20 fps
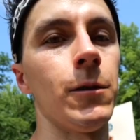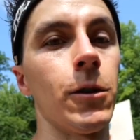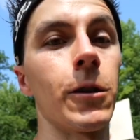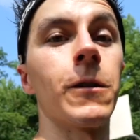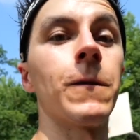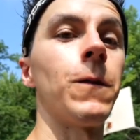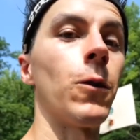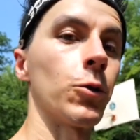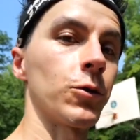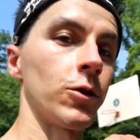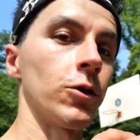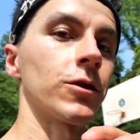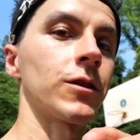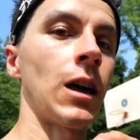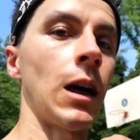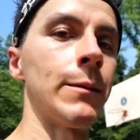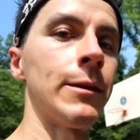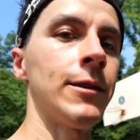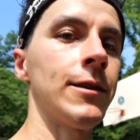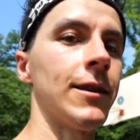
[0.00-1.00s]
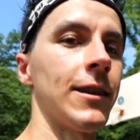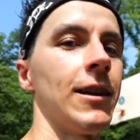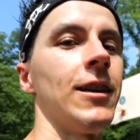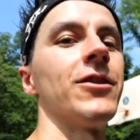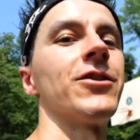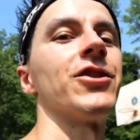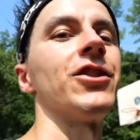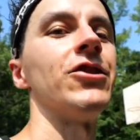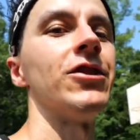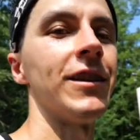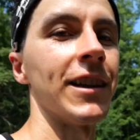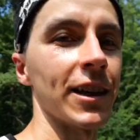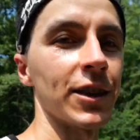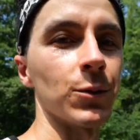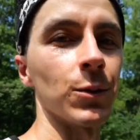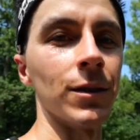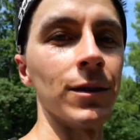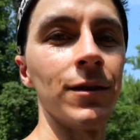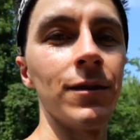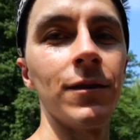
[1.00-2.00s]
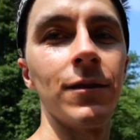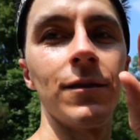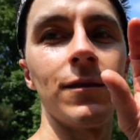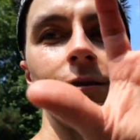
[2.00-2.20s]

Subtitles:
Looking forward to those comments, and I'll see you in the next one.